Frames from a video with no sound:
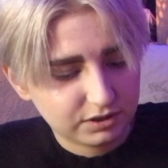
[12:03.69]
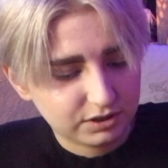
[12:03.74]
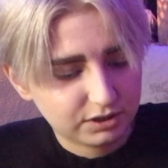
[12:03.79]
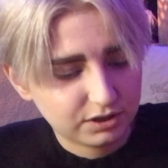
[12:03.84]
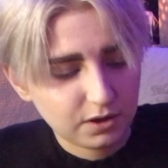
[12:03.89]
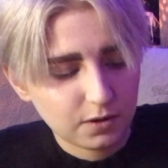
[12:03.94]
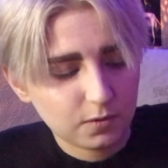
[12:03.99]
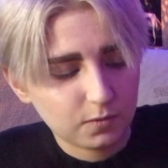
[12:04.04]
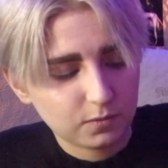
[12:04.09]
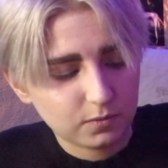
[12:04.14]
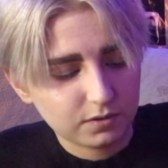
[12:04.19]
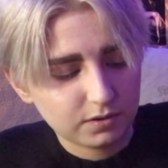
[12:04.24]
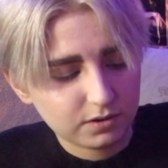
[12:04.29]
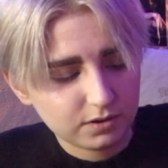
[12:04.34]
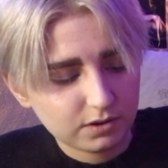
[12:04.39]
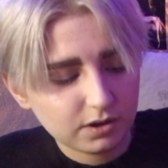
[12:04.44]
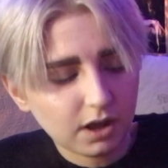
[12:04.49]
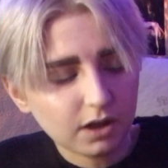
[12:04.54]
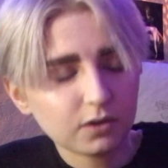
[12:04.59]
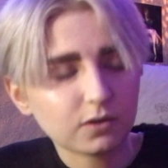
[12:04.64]
So
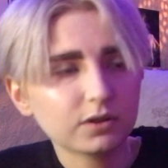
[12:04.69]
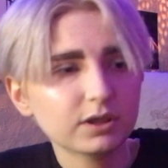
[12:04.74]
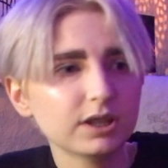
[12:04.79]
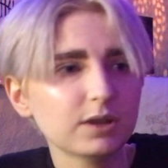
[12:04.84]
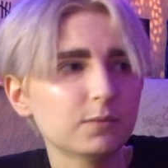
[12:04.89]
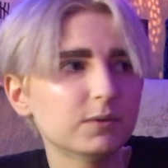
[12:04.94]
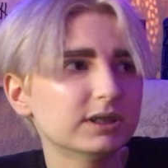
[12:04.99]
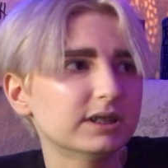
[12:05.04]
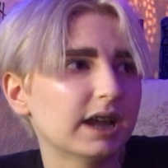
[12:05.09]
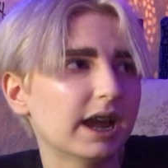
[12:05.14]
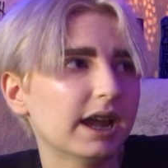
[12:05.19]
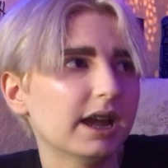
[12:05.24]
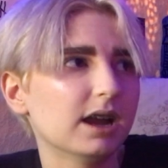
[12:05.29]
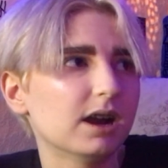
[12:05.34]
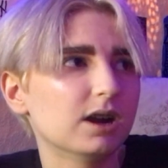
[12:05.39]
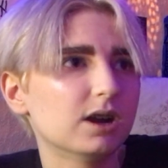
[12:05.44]
not only was I